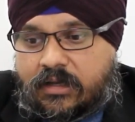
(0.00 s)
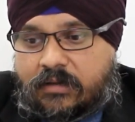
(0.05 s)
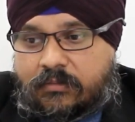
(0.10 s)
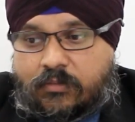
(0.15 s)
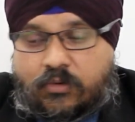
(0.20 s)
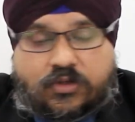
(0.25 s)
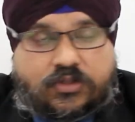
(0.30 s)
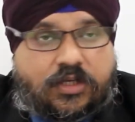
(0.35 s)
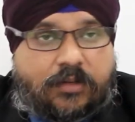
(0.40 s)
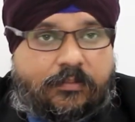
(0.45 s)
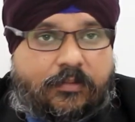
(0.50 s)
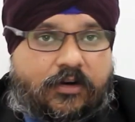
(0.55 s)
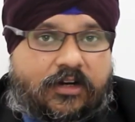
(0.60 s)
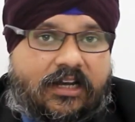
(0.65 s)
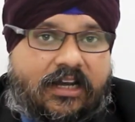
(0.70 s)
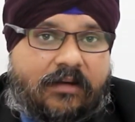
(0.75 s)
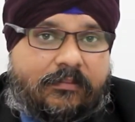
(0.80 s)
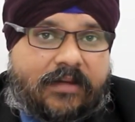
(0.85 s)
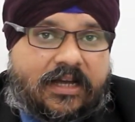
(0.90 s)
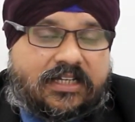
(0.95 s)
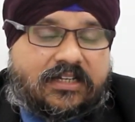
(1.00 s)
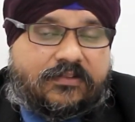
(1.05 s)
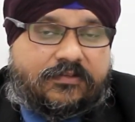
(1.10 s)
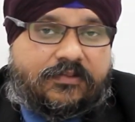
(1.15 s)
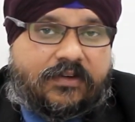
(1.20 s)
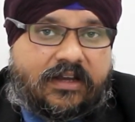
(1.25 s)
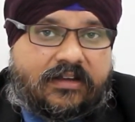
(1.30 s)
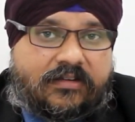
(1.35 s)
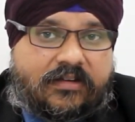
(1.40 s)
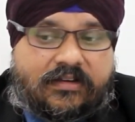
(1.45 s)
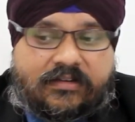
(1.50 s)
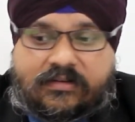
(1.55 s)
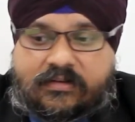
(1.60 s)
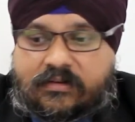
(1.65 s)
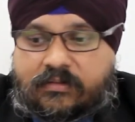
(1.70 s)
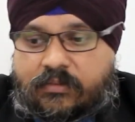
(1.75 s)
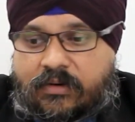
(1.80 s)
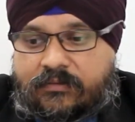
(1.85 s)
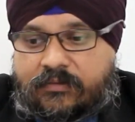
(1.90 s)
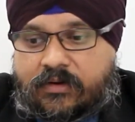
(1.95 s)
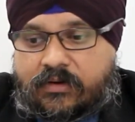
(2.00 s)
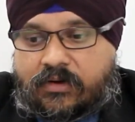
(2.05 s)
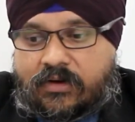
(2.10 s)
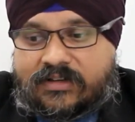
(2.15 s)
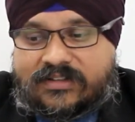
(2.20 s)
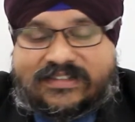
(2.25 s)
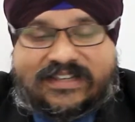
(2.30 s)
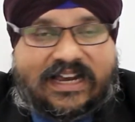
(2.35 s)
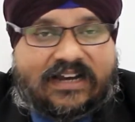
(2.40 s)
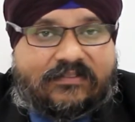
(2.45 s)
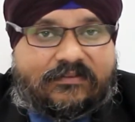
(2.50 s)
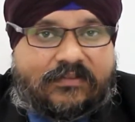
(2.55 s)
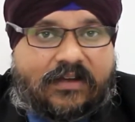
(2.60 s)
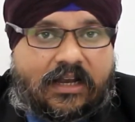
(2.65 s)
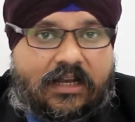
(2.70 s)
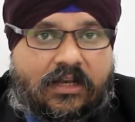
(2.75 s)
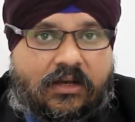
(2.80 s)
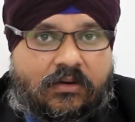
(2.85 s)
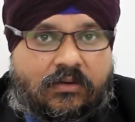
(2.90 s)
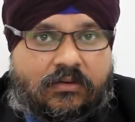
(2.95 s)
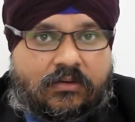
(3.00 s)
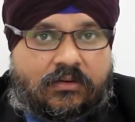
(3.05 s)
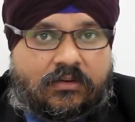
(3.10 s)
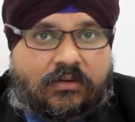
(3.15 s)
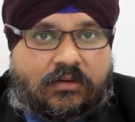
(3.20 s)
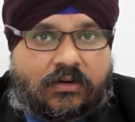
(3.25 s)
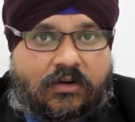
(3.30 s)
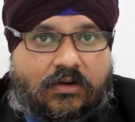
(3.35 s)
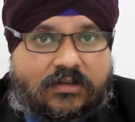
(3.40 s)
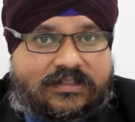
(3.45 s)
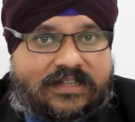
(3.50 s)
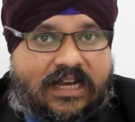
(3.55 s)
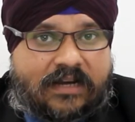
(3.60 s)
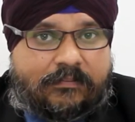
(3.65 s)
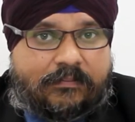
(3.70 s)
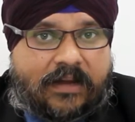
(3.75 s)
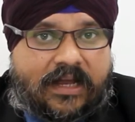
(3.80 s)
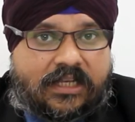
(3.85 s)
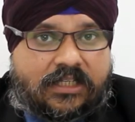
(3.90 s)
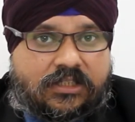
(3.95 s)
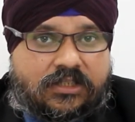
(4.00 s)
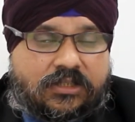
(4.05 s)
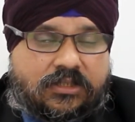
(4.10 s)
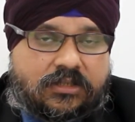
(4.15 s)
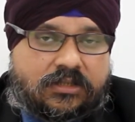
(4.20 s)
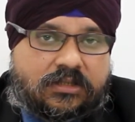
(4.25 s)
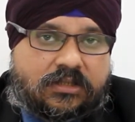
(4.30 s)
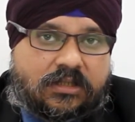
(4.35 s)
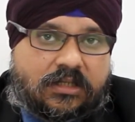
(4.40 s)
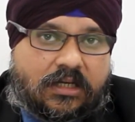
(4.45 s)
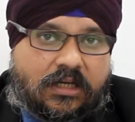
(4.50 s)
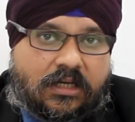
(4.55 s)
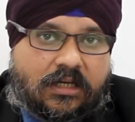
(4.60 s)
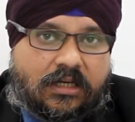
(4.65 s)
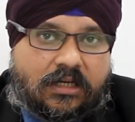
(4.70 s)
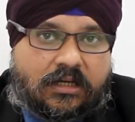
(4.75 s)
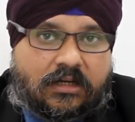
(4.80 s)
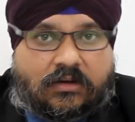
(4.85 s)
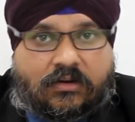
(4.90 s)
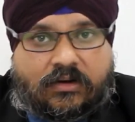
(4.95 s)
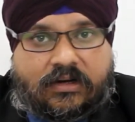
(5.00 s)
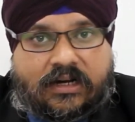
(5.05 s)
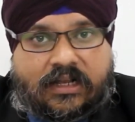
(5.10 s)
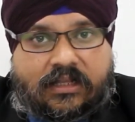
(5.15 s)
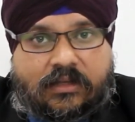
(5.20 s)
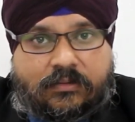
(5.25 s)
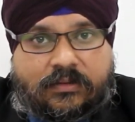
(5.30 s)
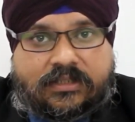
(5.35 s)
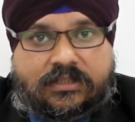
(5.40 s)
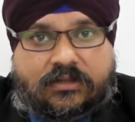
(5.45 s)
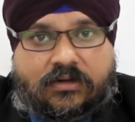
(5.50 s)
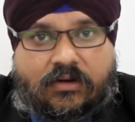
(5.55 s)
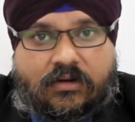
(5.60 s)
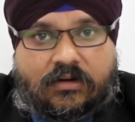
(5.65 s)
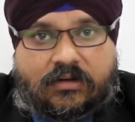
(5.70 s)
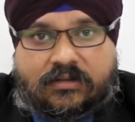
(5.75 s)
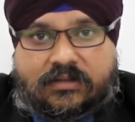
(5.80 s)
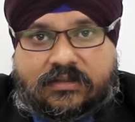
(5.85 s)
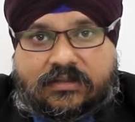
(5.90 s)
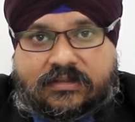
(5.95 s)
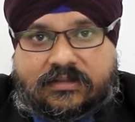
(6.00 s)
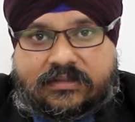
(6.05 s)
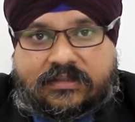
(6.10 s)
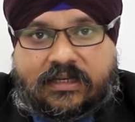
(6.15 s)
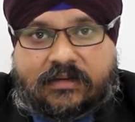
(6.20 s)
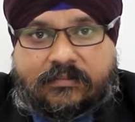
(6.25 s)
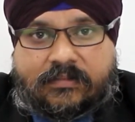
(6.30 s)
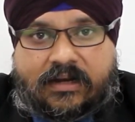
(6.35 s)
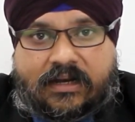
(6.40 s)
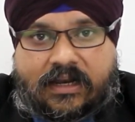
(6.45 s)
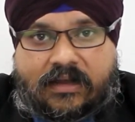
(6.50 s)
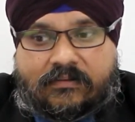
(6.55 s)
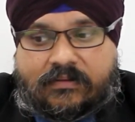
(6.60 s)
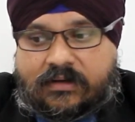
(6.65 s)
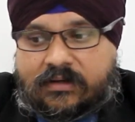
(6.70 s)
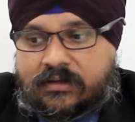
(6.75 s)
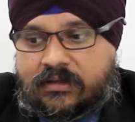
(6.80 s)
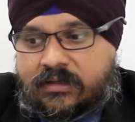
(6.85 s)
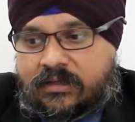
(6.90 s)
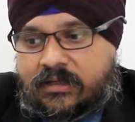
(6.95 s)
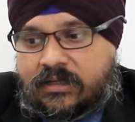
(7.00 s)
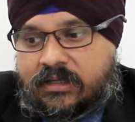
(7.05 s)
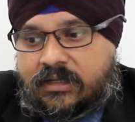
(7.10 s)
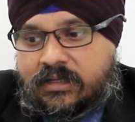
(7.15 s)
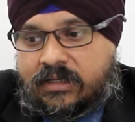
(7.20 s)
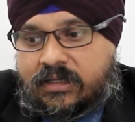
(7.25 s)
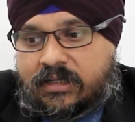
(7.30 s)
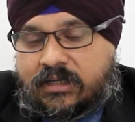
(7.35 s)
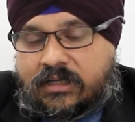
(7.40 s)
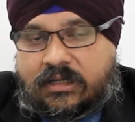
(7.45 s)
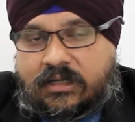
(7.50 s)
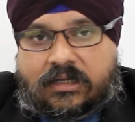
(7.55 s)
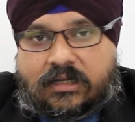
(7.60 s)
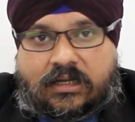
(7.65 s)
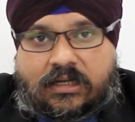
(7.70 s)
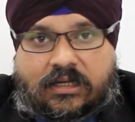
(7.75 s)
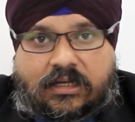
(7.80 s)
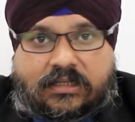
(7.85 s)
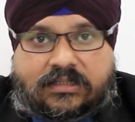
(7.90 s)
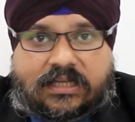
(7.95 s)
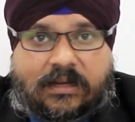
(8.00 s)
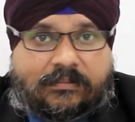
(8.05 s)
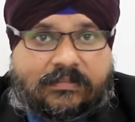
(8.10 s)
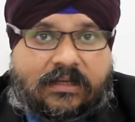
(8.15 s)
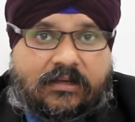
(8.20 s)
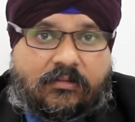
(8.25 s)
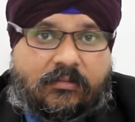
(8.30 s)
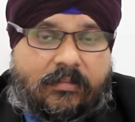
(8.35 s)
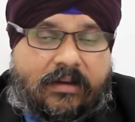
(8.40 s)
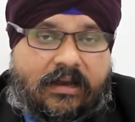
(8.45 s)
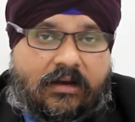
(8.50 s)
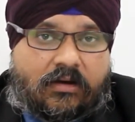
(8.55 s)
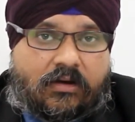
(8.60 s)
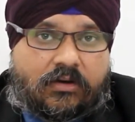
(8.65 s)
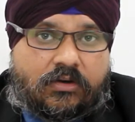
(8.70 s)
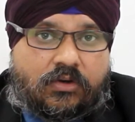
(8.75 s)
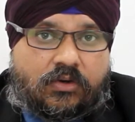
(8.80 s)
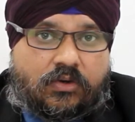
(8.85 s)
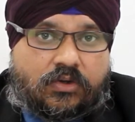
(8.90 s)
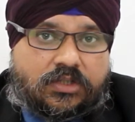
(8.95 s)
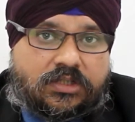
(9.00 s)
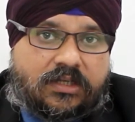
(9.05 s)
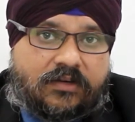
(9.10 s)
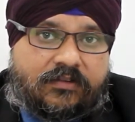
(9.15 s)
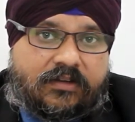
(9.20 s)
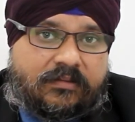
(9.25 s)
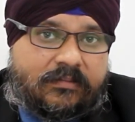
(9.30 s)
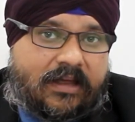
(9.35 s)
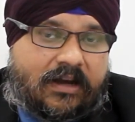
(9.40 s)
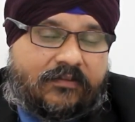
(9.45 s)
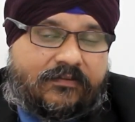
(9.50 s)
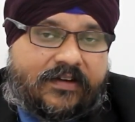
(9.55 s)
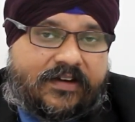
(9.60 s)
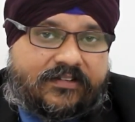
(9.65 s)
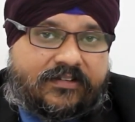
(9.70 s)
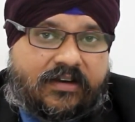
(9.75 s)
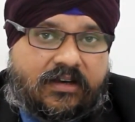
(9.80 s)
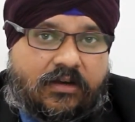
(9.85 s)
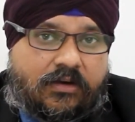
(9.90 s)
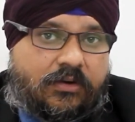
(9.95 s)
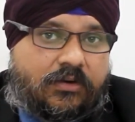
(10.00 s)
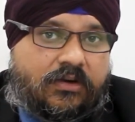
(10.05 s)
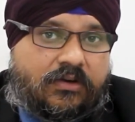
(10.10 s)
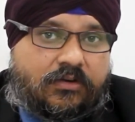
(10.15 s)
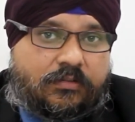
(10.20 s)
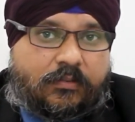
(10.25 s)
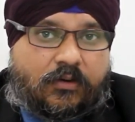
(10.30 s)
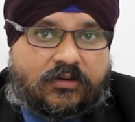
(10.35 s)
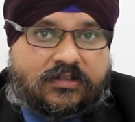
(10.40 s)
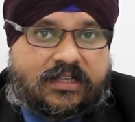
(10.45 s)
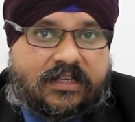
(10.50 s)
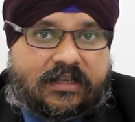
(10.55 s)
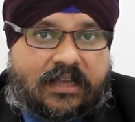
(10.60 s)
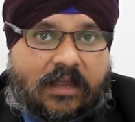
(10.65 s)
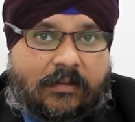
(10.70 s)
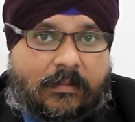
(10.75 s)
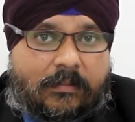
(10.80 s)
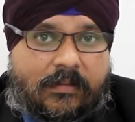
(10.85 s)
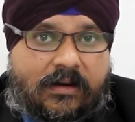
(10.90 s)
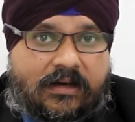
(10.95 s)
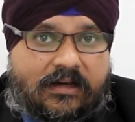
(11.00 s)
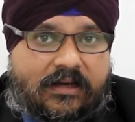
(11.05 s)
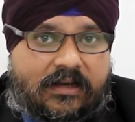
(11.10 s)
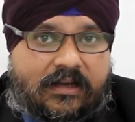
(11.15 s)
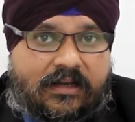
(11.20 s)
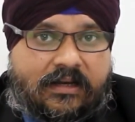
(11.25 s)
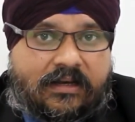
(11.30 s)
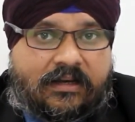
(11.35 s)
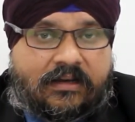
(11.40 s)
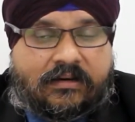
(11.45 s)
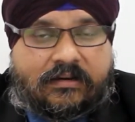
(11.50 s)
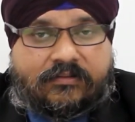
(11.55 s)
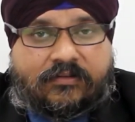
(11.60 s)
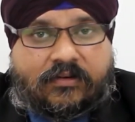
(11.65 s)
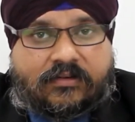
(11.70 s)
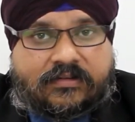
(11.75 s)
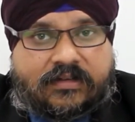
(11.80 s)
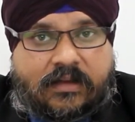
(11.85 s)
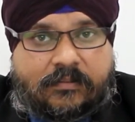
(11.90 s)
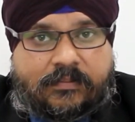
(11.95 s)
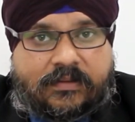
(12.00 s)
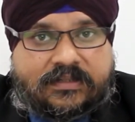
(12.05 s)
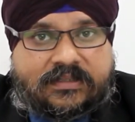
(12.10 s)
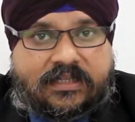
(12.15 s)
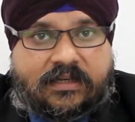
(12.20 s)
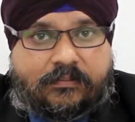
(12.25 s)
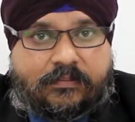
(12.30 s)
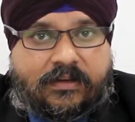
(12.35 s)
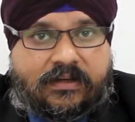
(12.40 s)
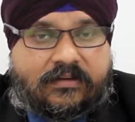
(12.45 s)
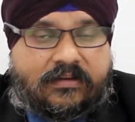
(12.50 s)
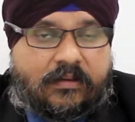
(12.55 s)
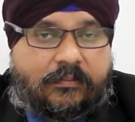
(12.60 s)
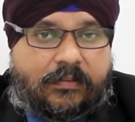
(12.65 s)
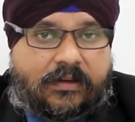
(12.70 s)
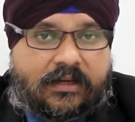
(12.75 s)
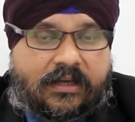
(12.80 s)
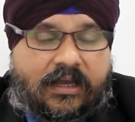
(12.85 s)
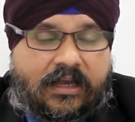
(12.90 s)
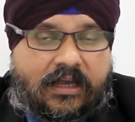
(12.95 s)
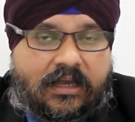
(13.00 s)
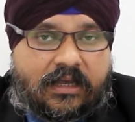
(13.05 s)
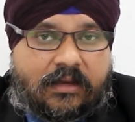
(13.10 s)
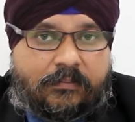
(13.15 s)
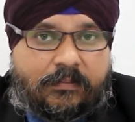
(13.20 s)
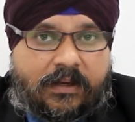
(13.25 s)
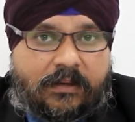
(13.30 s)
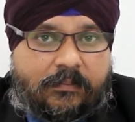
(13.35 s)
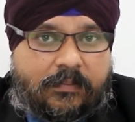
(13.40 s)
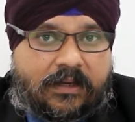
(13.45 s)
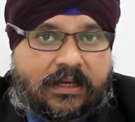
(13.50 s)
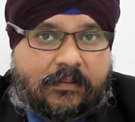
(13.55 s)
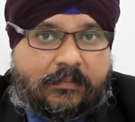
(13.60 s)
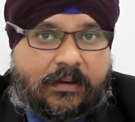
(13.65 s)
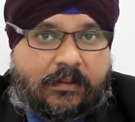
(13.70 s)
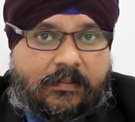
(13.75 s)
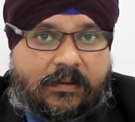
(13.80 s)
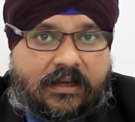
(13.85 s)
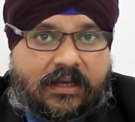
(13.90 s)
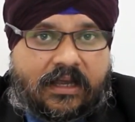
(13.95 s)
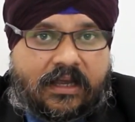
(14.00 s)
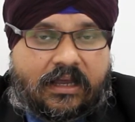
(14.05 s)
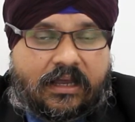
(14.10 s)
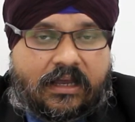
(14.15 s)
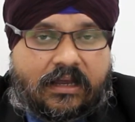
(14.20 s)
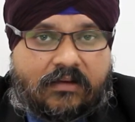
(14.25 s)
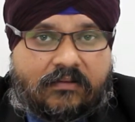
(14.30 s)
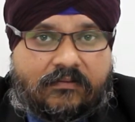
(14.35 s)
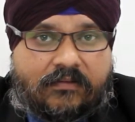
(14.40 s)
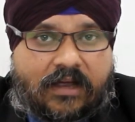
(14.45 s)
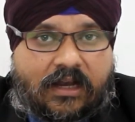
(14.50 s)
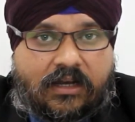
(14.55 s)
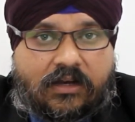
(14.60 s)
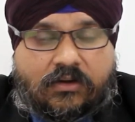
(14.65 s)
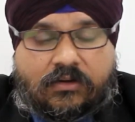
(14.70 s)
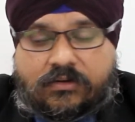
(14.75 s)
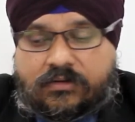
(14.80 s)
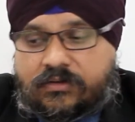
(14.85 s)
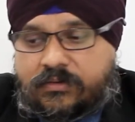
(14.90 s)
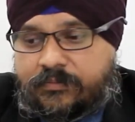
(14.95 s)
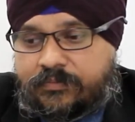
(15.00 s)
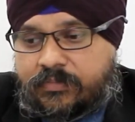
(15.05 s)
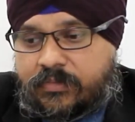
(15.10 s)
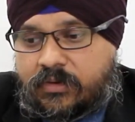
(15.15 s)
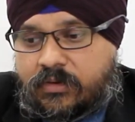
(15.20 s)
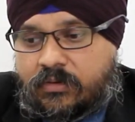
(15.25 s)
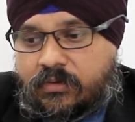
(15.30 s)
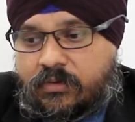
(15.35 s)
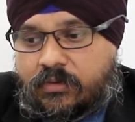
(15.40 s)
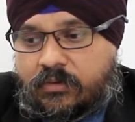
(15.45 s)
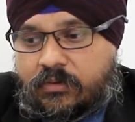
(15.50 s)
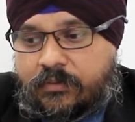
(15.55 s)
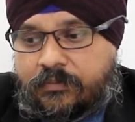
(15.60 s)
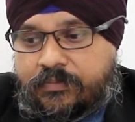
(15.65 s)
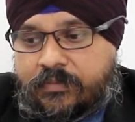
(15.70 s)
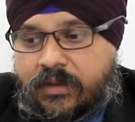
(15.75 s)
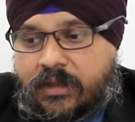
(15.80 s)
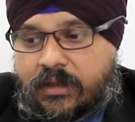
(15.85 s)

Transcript: Most important in measure phase is what we call Z value or Z bench, or in other words called sigma level. Sometimes you may not use, if it's manufacturing, you use process capability, for example CP, CPK, PP and PPK values to